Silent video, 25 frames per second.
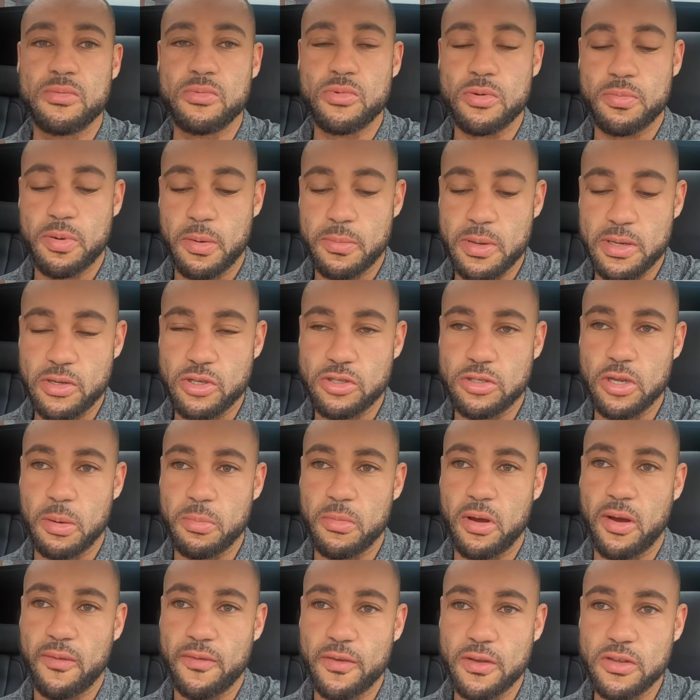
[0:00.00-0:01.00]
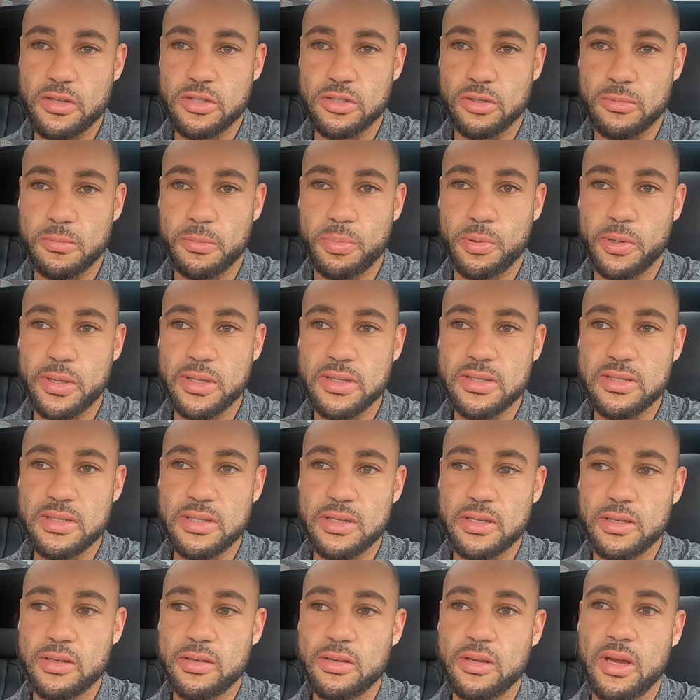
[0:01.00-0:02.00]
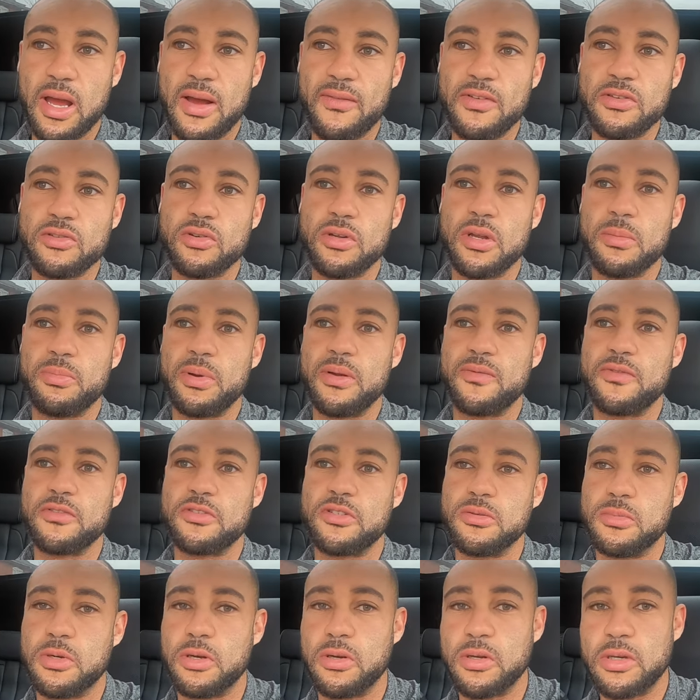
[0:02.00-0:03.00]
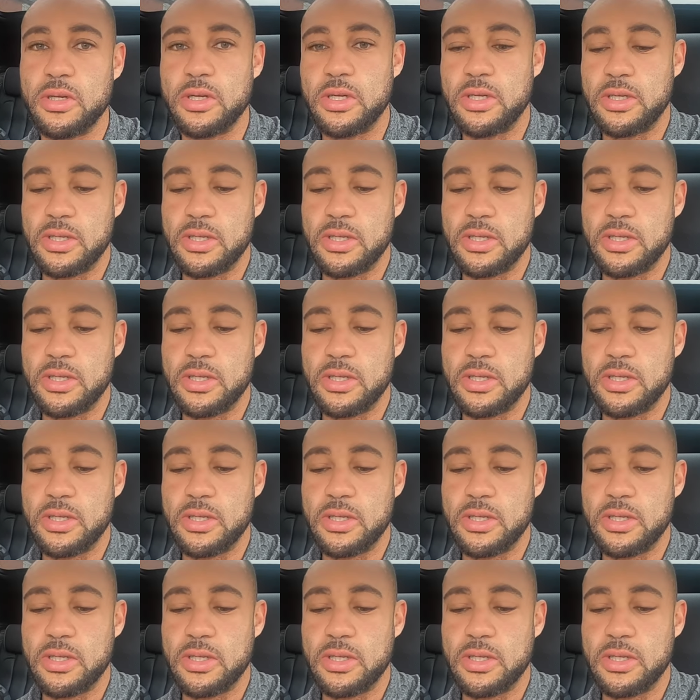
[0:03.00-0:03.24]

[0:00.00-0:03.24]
We'll probably stop off at some point to have a toilet break for Summer.